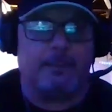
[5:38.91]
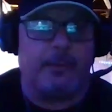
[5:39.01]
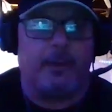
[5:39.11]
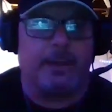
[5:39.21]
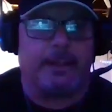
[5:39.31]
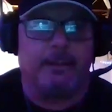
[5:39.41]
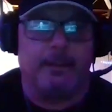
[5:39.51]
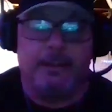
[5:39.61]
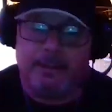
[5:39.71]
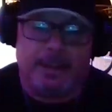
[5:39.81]
I'm naughty.
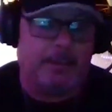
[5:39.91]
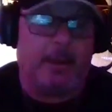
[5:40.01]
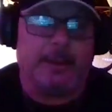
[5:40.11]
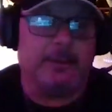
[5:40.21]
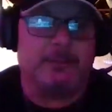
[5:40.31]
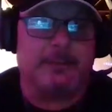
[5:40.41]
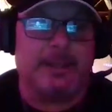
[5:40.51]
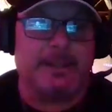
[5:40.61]
I'm naughty as like